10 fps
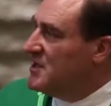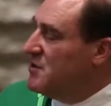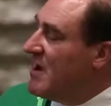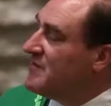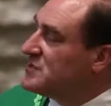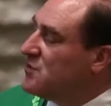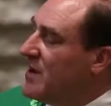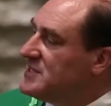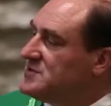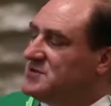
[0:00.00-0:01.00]
You have a
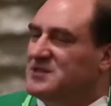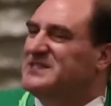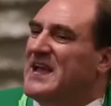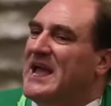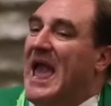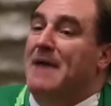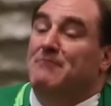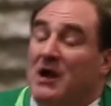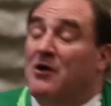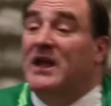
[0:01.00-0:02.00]
choice to sing a
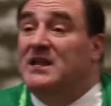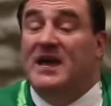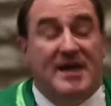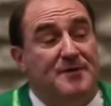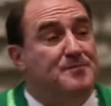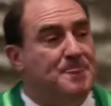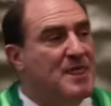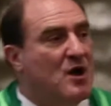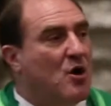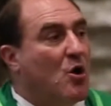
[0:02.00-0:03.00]
Marian hymn
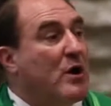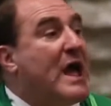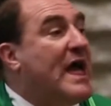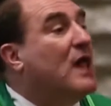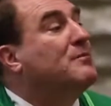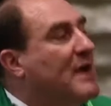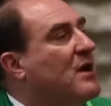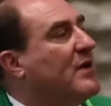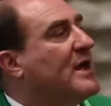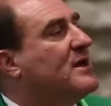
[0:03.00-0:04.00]
or a Hail
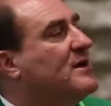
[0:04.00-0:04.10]
Mary.